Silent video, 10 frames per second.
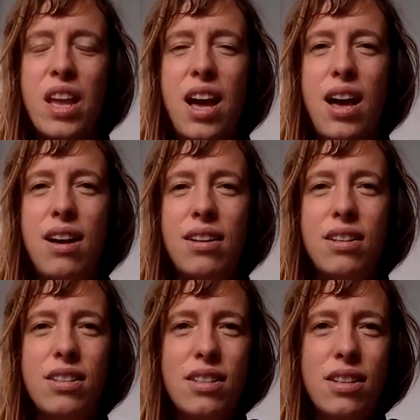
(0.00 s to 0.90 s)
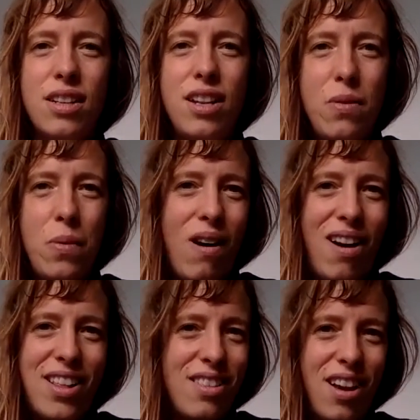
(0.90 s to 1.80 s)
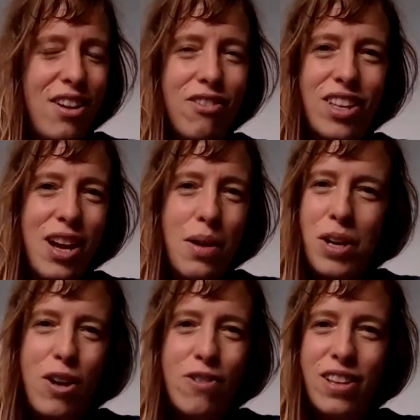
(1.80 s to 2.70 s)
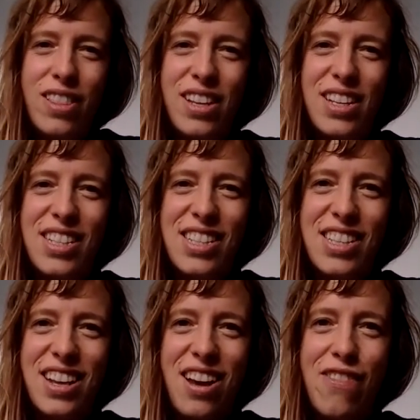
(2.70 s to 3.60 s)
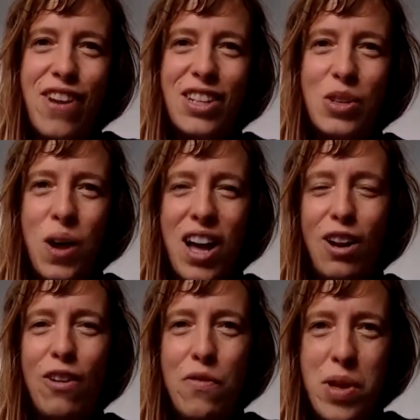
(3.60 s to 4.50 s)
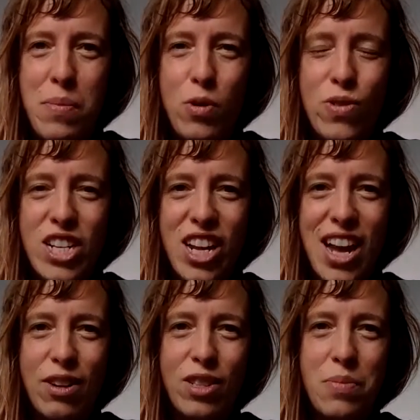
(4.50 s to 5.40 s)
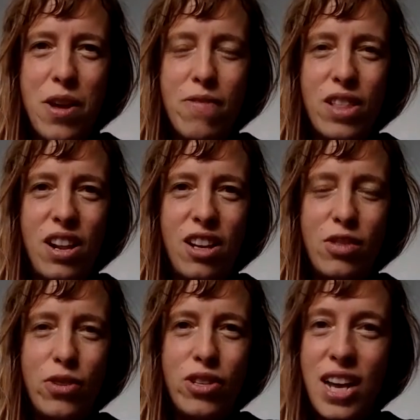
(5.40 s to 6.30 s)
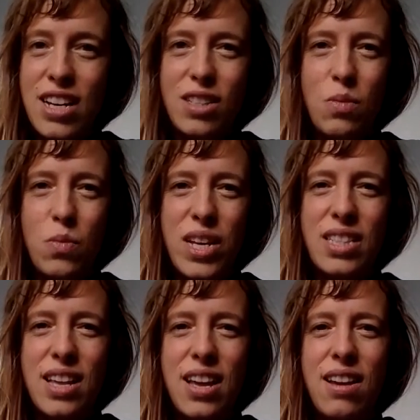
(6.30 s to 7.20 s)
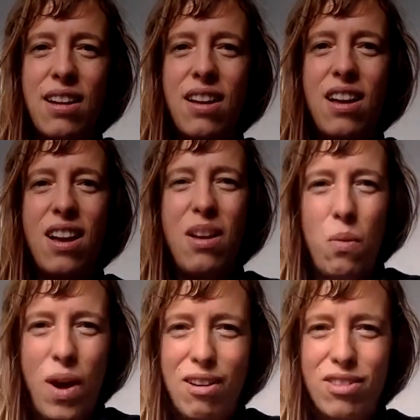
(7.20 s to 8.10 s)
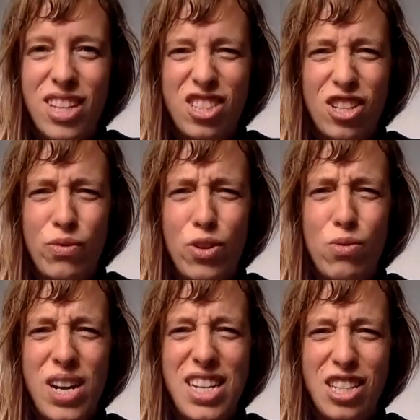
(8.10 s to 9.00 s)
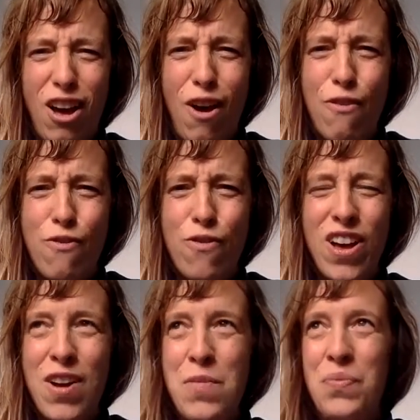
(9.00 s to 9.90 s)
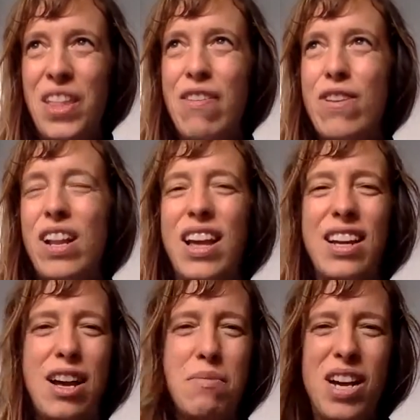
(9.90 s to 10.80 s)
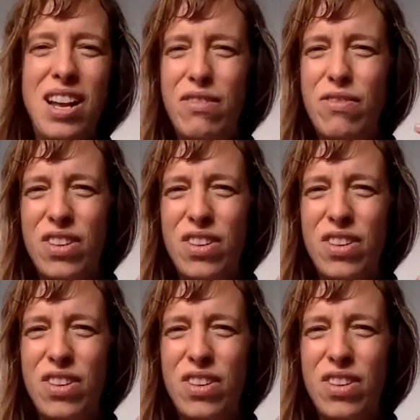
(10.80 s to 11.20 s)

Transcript: And you know what? I don't think I'm alone in this. I've had quite a lot of people reaching out to me over the last few days and weeks saying, wow, things just feel really tough. I feel like I'm kind of